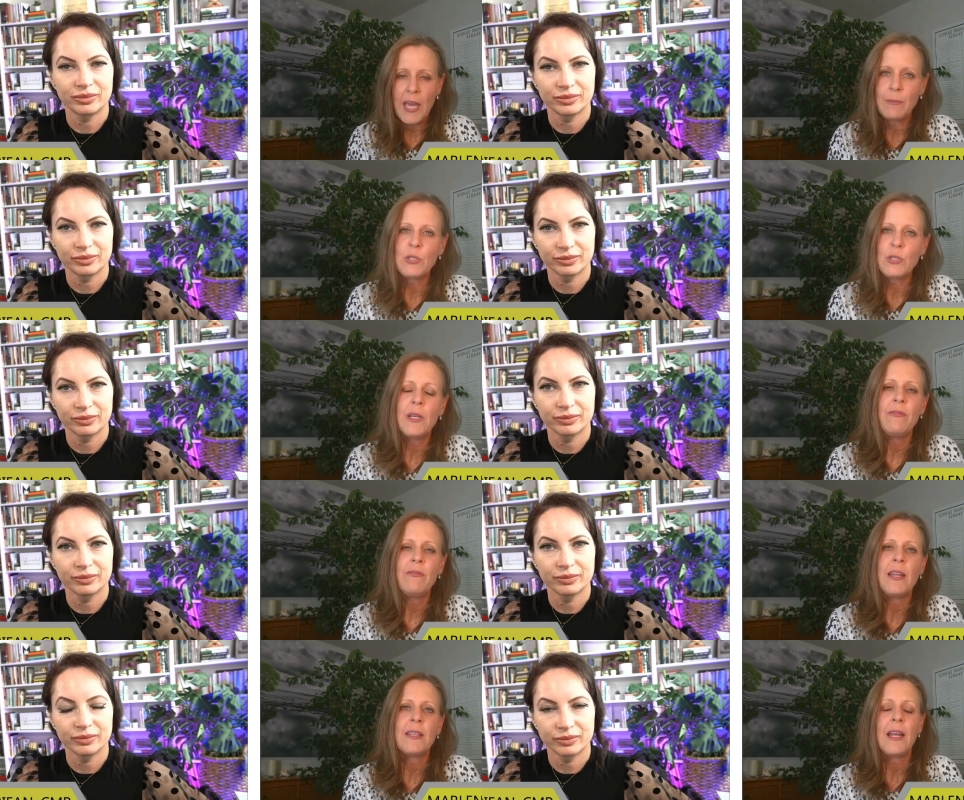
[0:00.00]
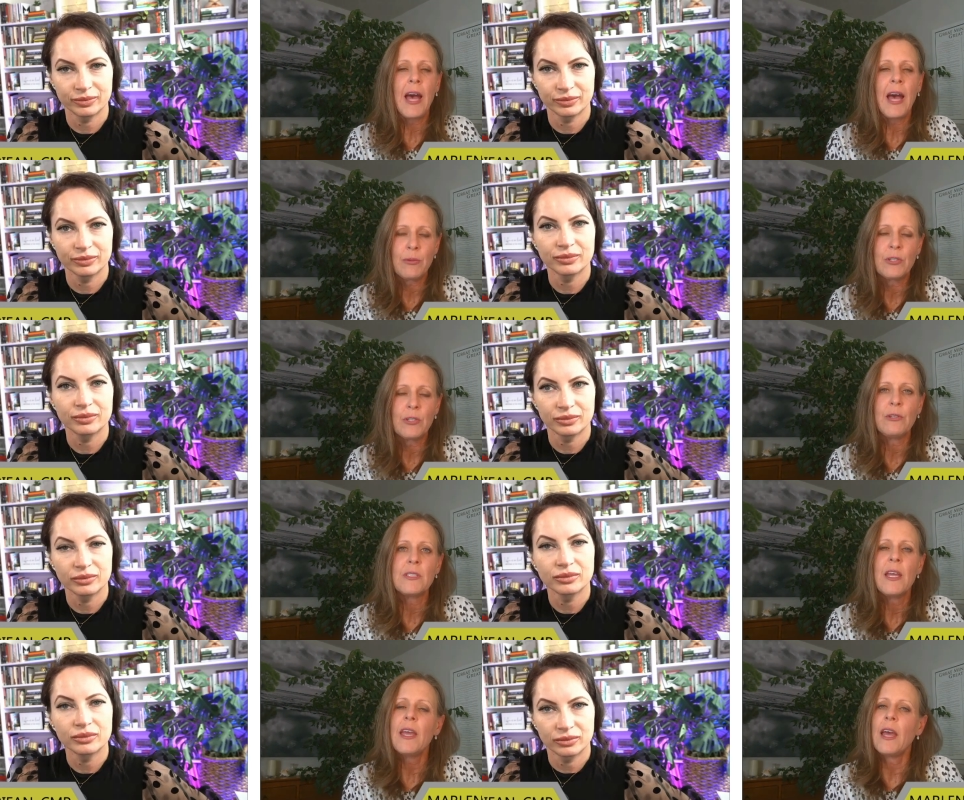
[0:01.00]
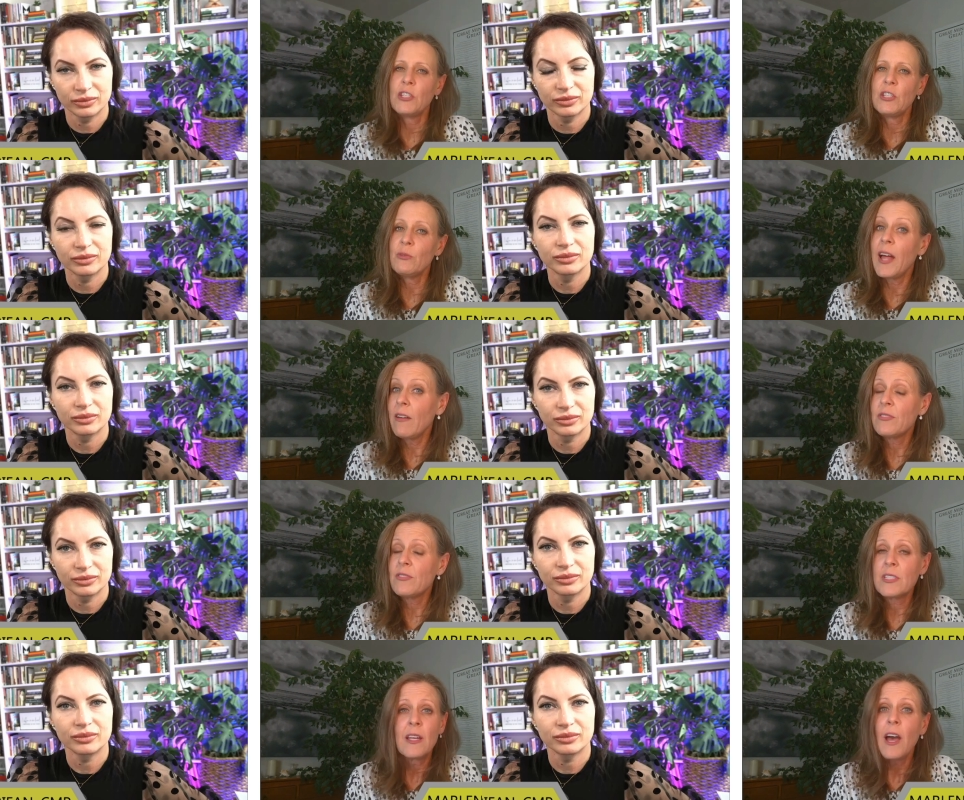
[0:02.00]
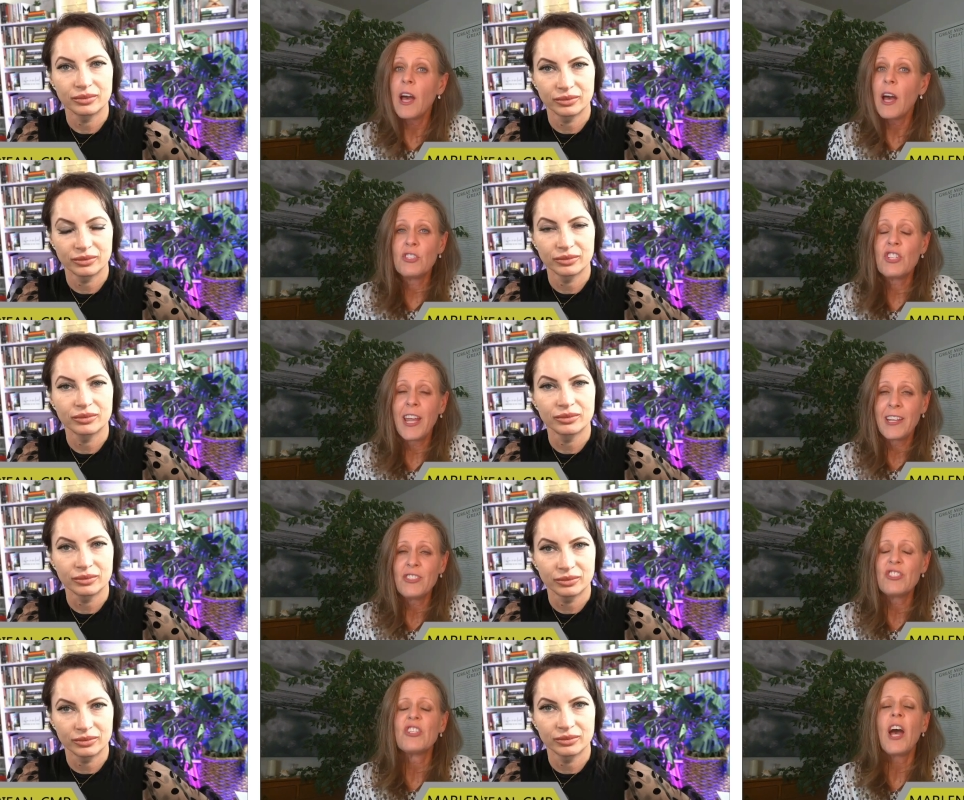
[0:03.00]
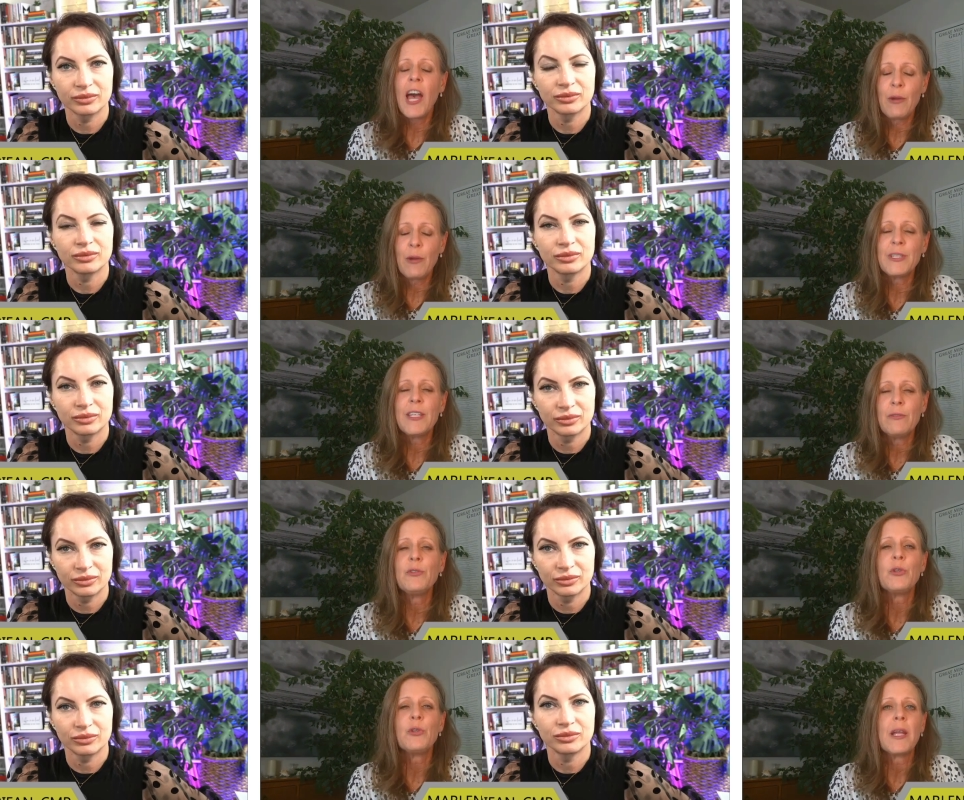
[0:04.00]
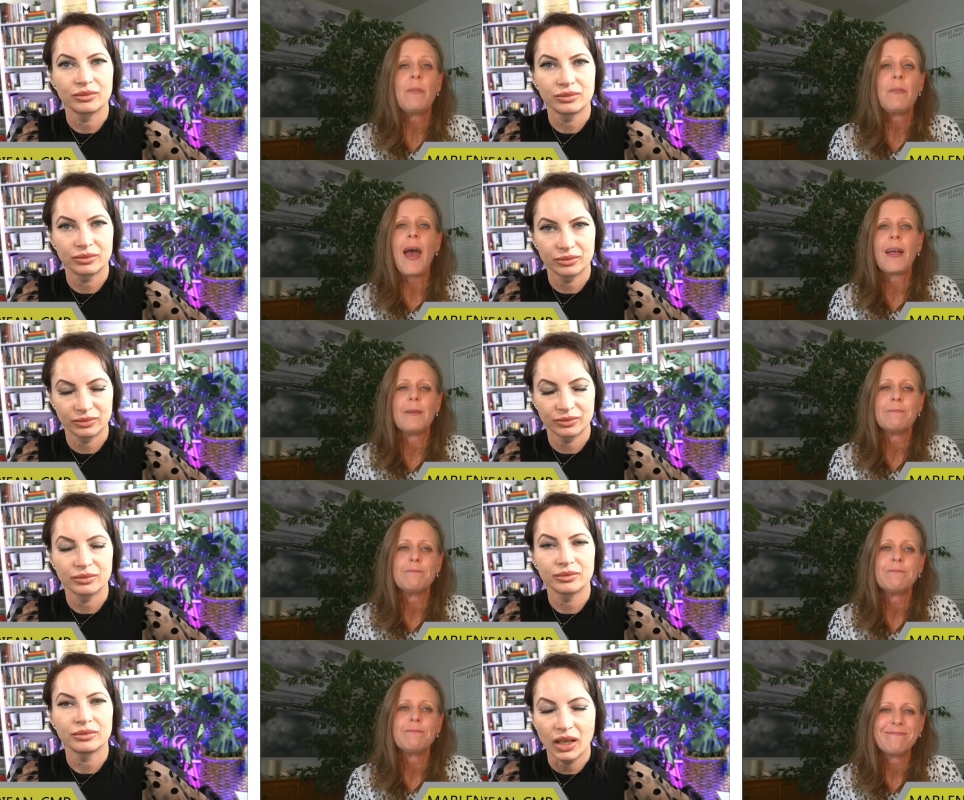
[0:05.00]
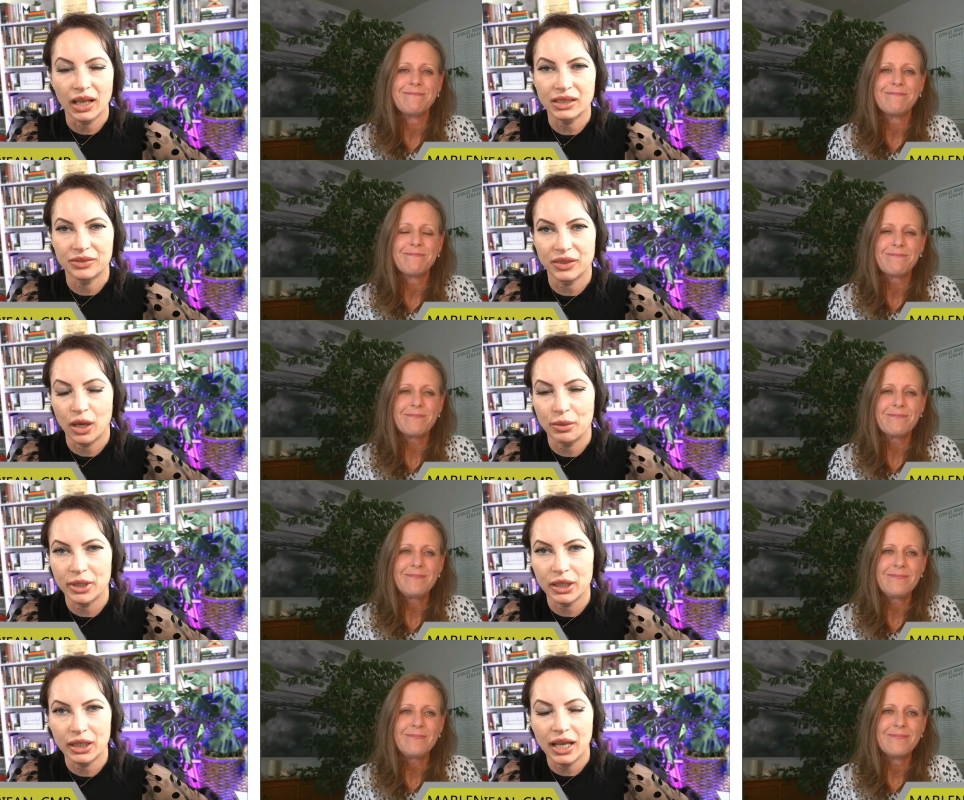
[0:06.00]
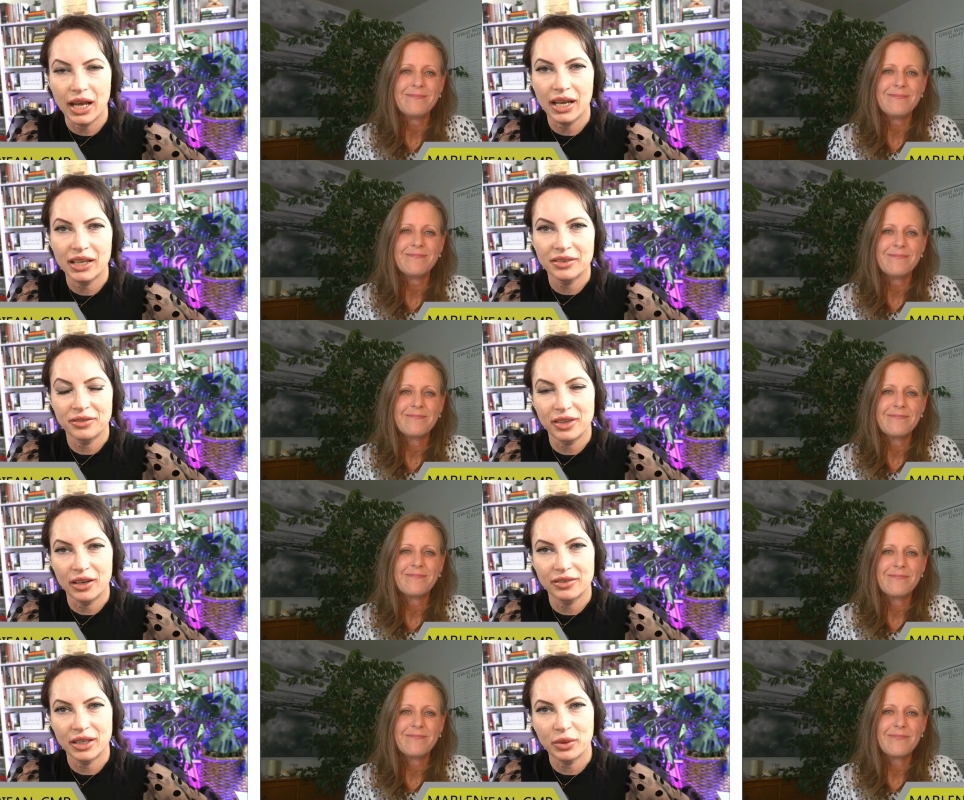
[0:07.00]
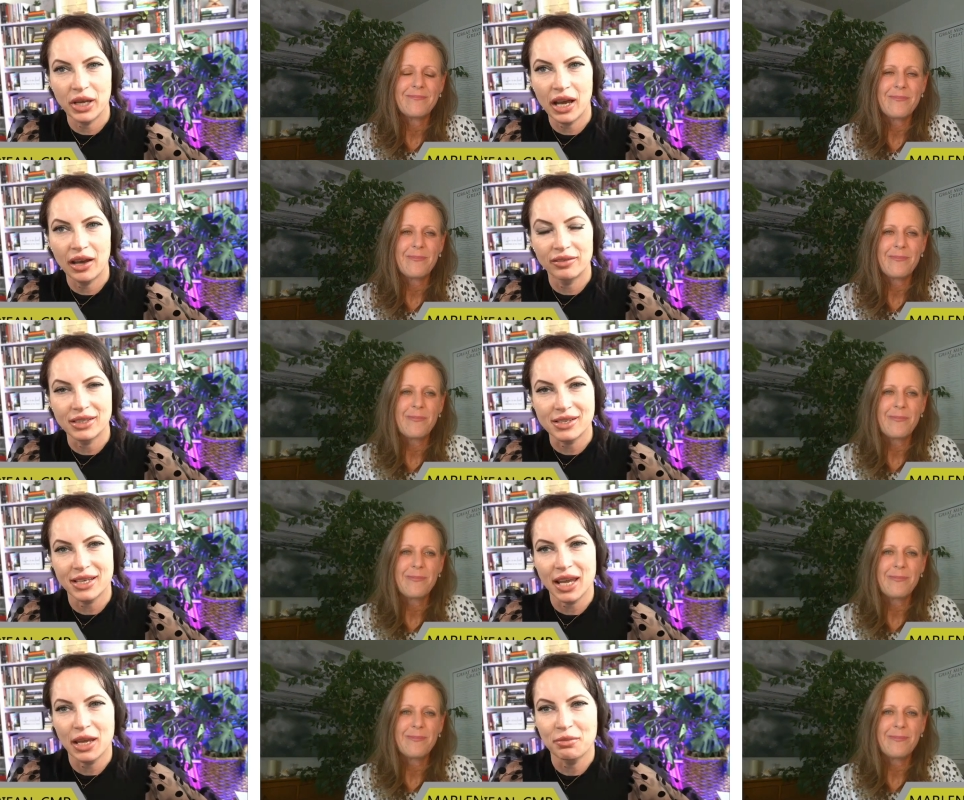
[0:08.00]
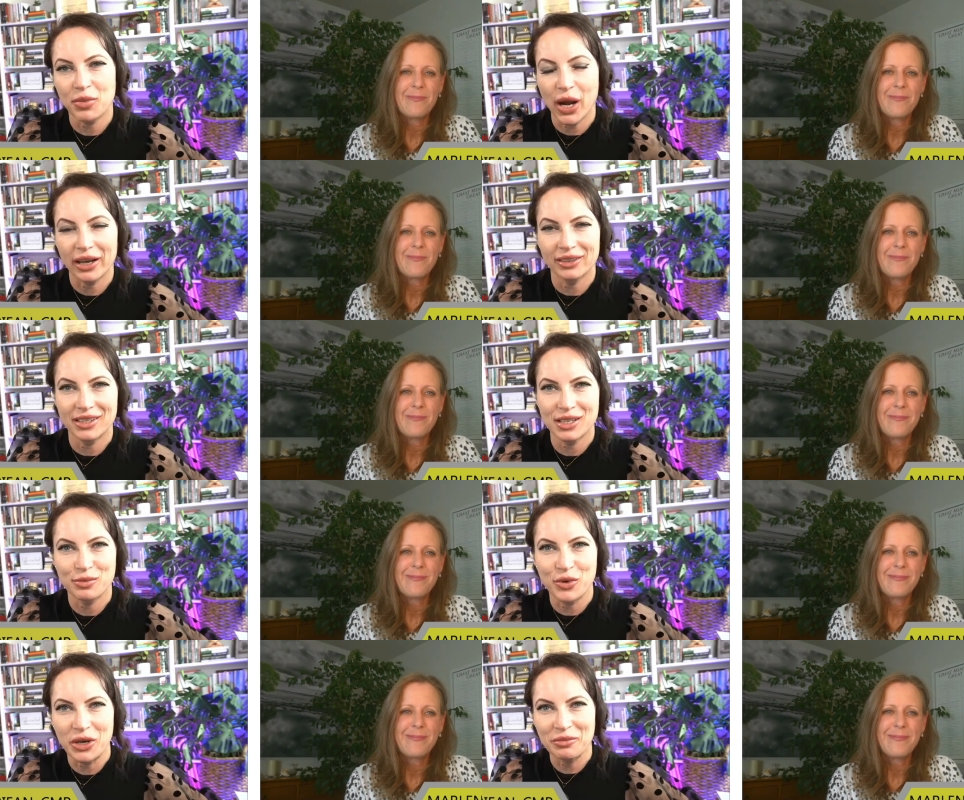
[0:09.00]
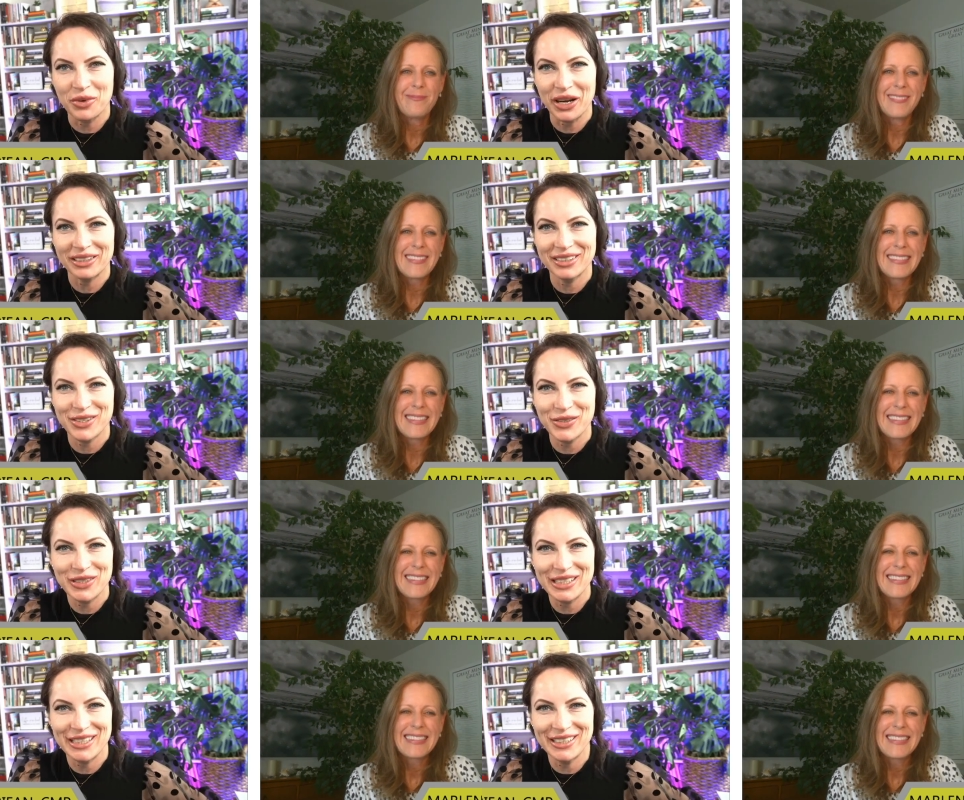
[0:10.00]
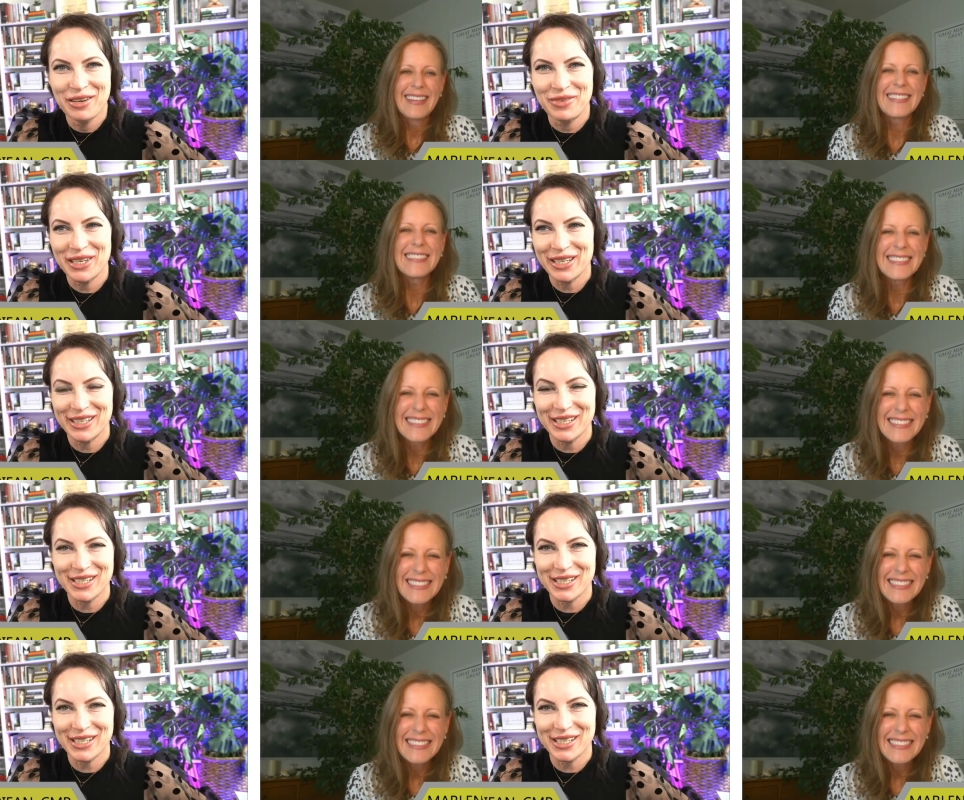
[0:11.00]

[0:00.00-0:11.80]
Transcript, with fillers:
Speaker 1: to an event that I produced and you left unchanged, I would give you your money back.
Speaker 2: That's phenomenal. I love that we have the same practice, morning practice routine, because